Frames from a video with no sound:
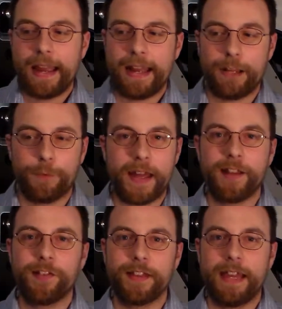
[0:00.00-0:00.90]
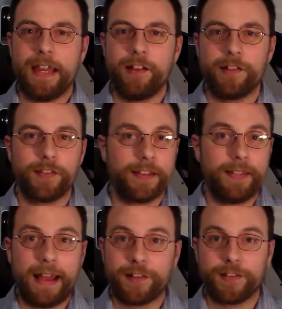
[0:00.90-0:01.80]
and if that's the case,
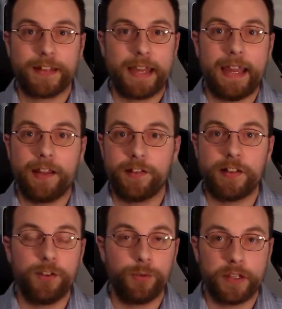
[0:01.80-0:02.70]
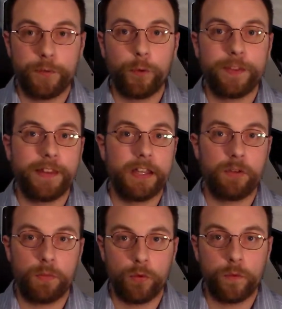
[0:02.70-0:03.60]
then that's the case. You live with it,
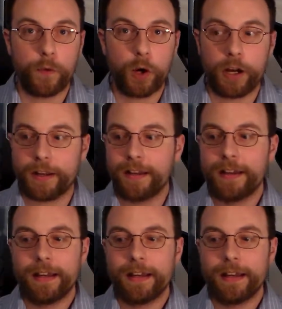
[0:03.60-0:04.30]
you move on.